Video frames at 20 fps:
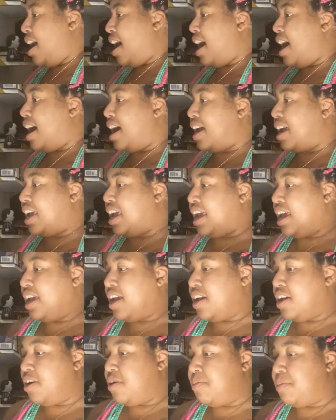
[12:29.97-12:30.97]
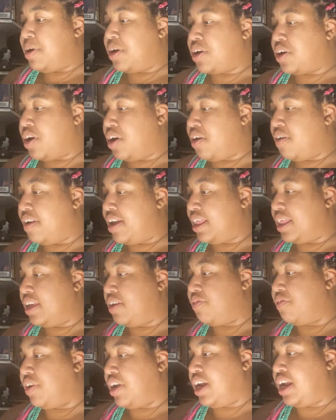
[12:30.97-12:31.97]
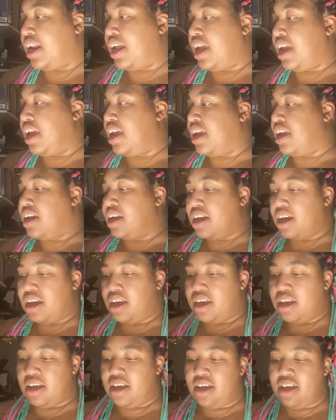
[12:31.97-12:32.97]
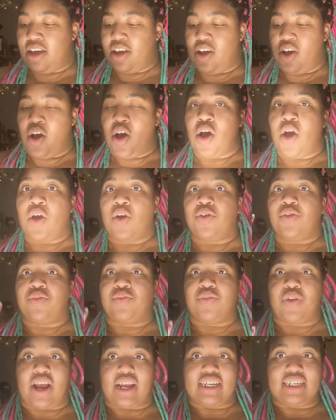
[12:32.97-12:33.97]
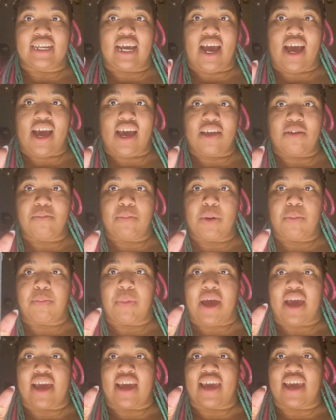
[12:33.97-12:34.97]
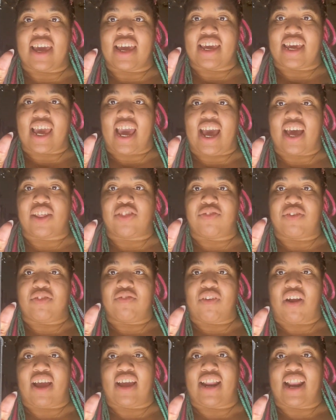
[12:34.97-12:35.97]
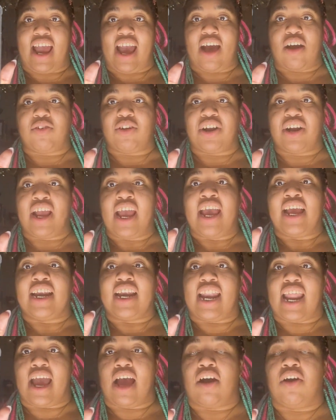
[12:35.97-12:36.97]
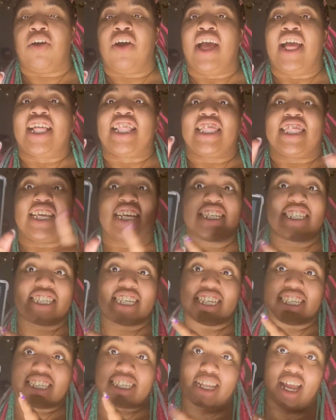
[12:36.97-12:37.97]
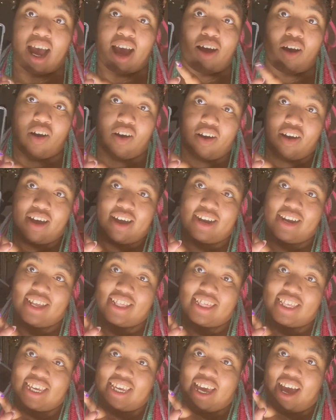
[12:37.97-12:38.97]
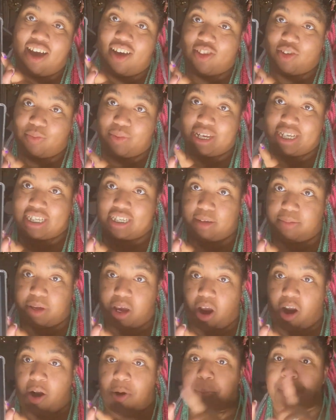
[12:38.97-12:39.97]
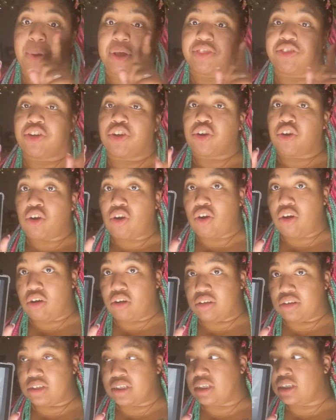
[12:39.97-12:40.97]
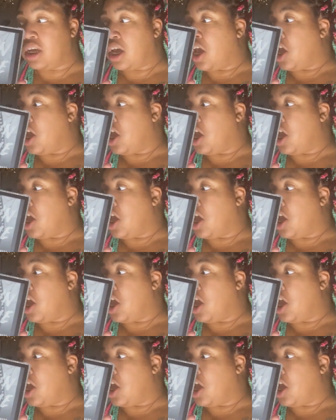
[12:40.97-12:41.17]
I am currently reading Runtime by Katherine Ryan Howard. Now, this is not on the Halloween TBR, but the girls